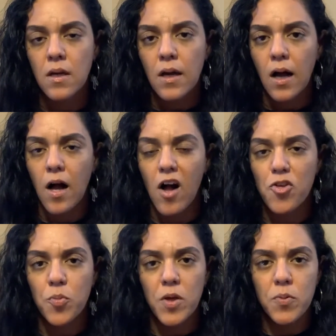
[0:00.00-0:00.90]
Other
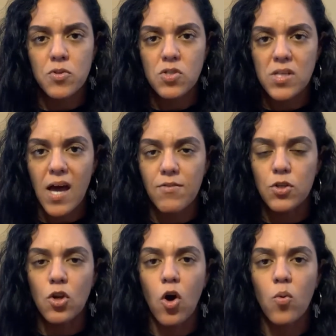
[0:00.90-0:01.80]
people just have a
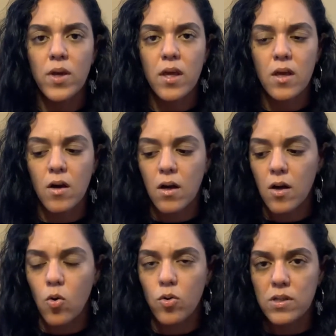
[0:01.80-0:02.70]
knowing
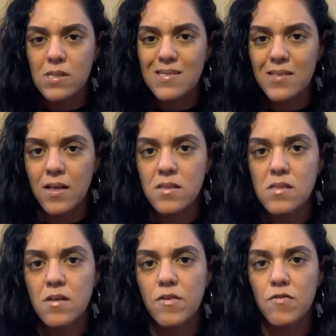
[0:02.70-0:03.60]
or a sense
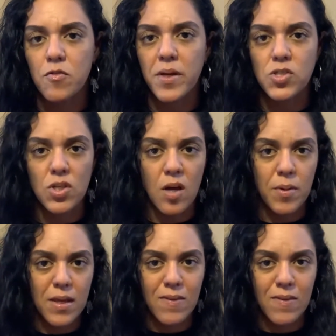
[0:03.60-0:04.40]
of information coming in.